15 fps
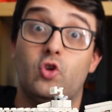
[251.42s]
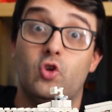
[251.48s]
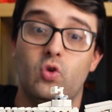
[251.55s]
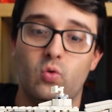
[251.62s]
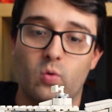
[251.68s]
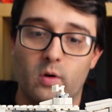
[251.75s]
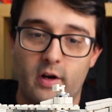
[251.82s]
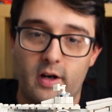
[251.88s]

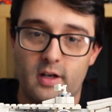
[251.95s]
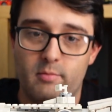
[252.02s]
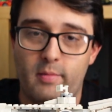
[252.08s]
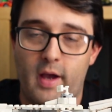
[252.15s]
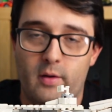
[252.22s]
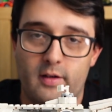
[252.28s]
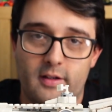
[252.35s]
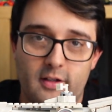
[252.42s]
too worried
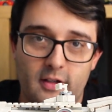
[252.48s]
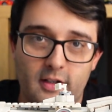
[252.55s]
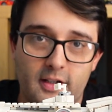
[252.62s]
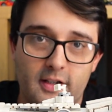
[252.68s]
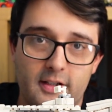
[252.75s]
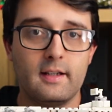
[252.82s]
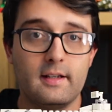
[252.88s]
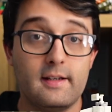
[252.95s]
about it.
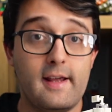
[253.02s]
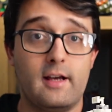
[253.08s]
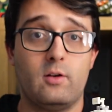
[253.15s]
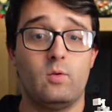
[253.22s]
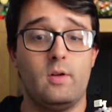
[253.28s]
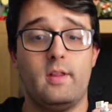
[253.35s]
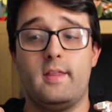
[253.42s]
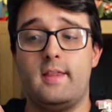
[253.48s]

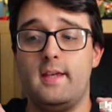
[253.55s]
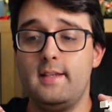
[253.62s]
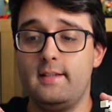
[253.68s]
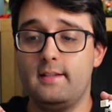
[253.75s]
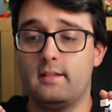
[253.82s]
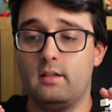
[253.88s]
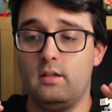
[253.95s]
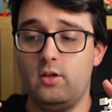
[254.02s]
Now,
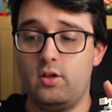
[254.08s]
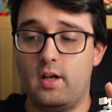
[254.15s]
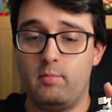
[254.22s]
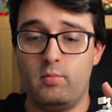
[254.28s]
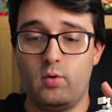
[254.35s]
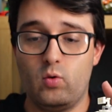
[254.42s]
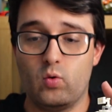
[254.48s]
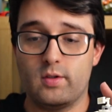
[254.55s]
this
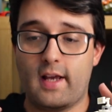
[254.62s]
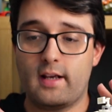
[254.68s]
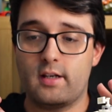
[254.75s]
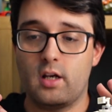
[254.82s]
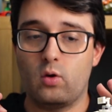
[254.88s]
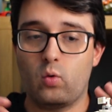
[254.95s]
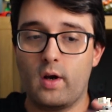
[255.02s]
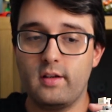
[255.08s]
ship was
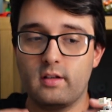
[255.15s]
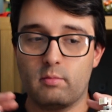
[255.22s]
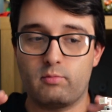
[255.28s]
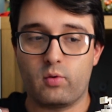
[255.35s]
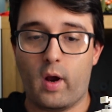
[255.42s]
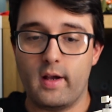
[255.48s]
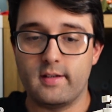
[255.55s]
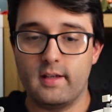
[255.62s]
actually quite
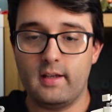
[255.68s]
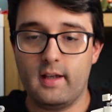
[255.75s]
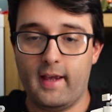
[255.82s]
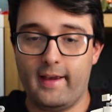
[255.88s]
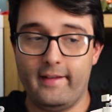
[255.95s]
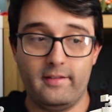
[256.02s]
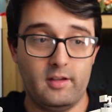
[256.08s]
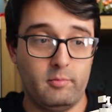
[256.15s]
surprising
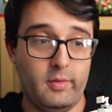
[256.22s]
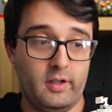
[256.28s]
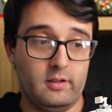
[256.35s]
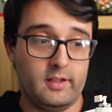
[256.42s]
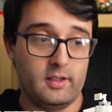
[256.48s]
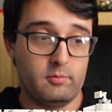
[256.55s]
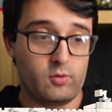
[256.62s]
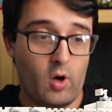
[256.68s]
in the
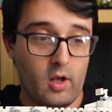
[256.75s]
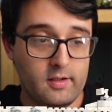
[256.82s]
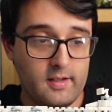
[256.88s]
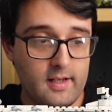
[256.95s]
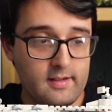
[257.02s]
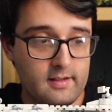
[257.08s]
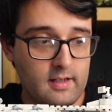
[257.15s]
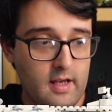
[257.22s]
building
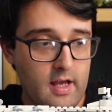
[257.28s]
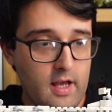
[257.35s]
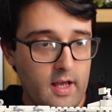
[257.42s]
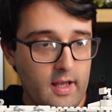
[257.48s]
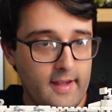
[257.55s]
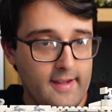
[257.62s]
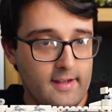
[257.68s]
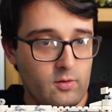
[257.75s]
process.
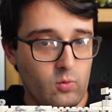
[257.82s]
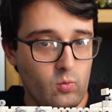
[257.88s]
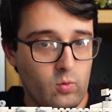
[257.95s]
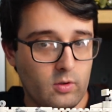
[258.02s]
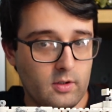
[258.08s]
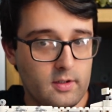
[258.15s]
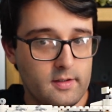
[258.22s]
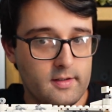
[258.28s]
It
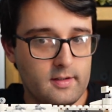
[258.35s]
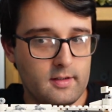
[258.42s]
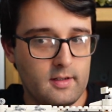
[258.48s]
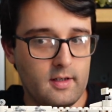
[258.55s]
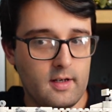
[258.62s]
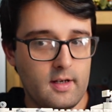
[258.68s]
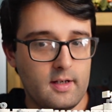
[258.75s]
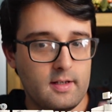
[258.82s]

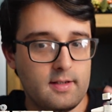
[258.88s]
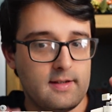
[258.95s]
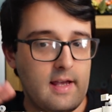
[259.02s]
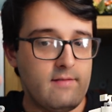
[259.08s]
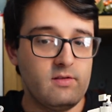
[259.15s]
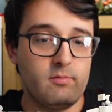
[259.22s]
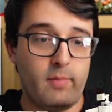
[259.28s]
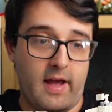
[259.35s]
was
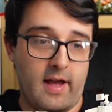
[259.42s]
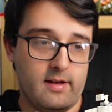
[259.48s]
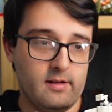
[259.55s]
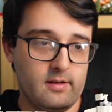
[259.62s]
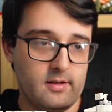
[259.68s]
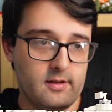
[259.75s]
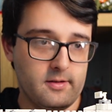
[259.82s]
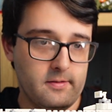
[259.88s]
7
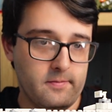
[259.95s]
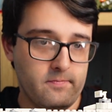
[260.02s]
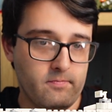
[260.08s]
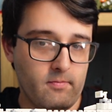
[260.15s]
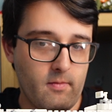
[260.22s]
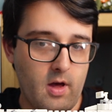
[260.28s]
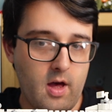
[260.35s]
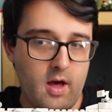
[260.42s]
bags,
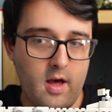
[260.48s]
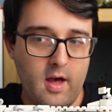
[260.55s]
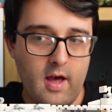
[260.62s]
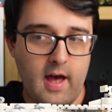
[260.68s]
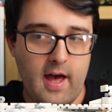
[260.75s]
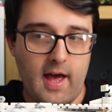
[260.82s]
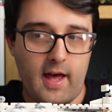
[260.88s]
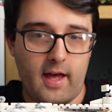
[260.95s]

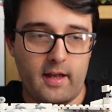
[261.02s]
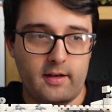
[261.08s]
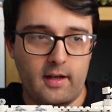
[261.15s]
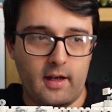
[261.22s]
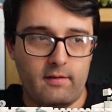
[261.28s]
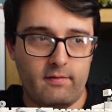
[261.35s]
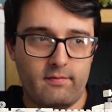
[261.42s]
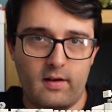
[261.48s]
and
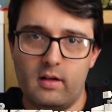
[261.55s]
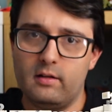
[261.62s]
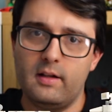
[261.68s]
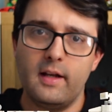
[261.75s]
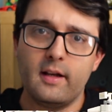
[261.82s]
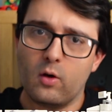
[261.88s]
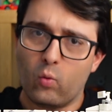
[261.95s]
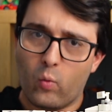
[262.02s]
it felt
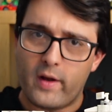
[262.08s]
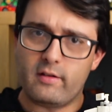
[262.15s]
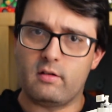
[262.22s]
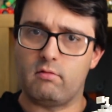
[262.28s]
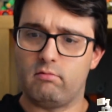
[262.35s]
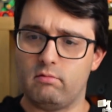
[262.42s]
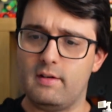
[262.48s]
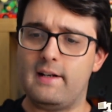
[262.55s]
like it
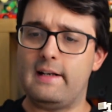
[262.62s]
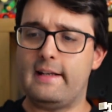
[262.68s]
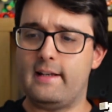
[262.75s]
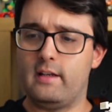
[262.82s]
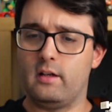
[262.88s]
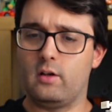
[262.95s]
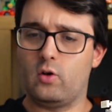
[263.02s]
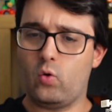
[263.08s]
went
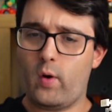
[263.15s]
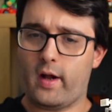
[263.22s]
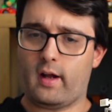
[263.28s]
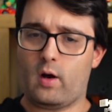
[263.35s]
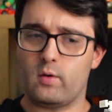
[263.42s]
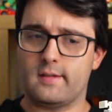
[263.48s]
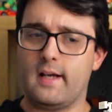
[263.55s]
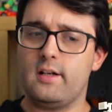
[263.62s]
really quick.
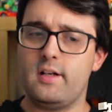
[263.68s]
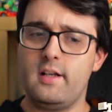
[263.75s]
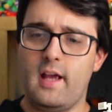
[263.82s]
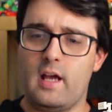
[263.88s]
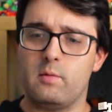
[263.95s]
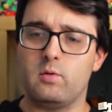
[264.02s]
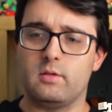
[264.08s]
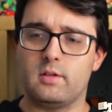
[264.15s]
I was actually
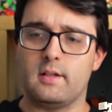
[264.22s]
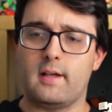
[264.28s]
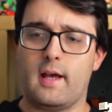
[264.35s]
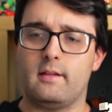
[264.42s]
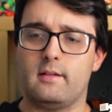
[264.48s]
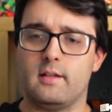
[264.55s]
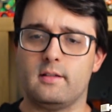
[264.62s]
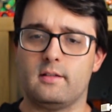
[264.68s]
able to
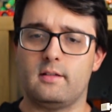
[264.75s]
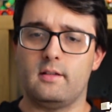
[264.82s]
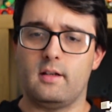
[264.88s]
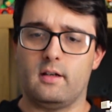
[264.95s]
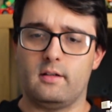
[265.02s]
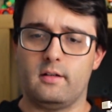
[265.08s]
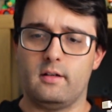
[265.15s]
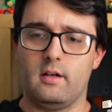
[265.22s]
get this
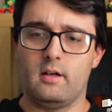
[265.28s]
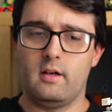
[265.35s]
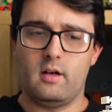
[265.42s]
done